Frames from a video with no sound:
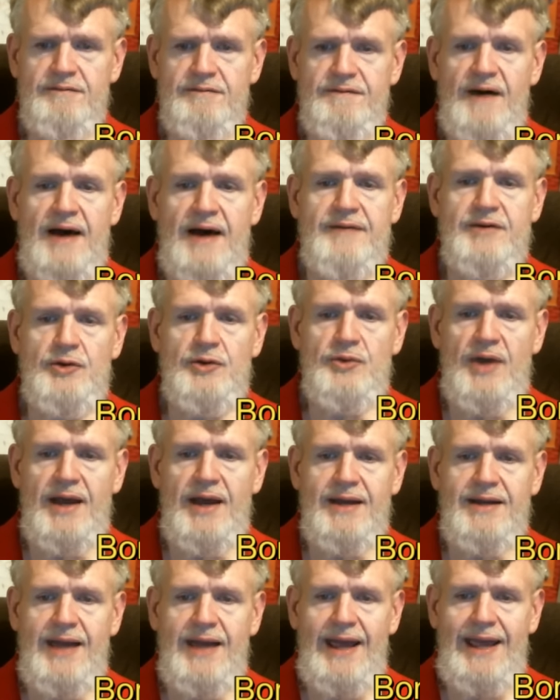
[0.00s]
five oh
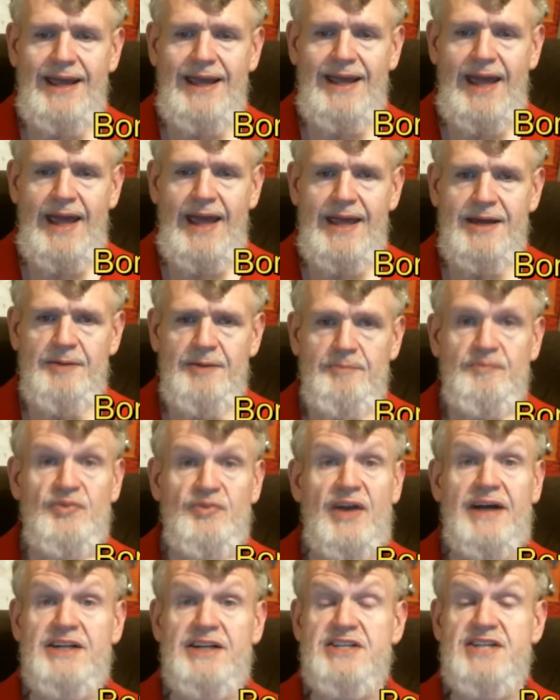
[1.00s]
nine a m
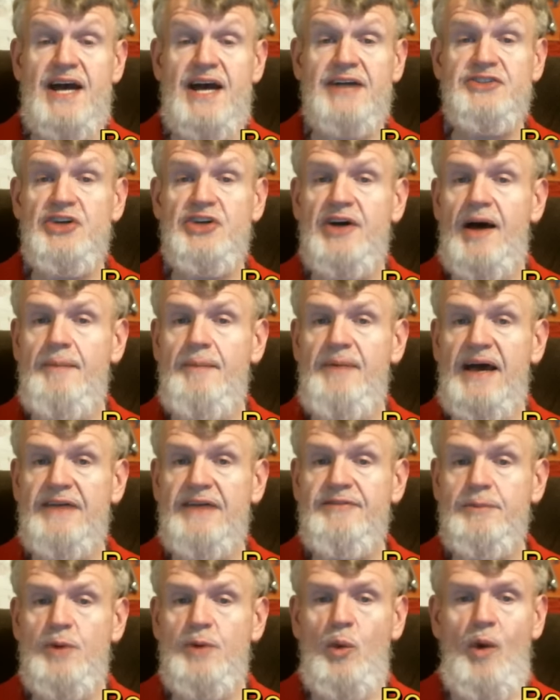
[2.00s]
I just actually got
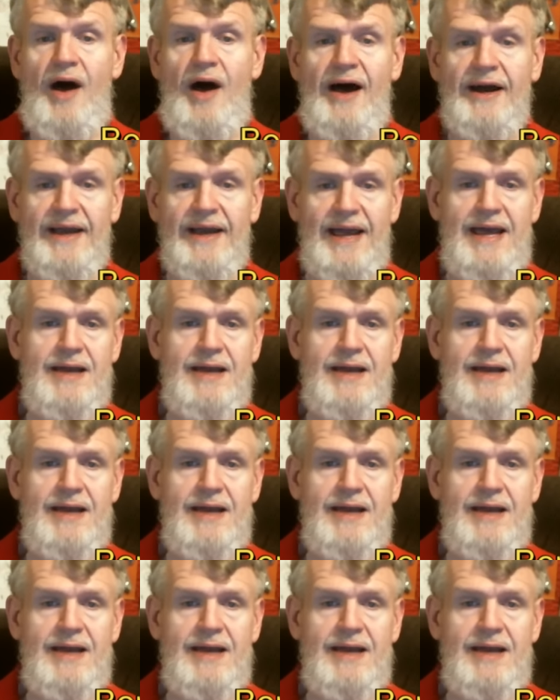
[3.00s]
back from a walk,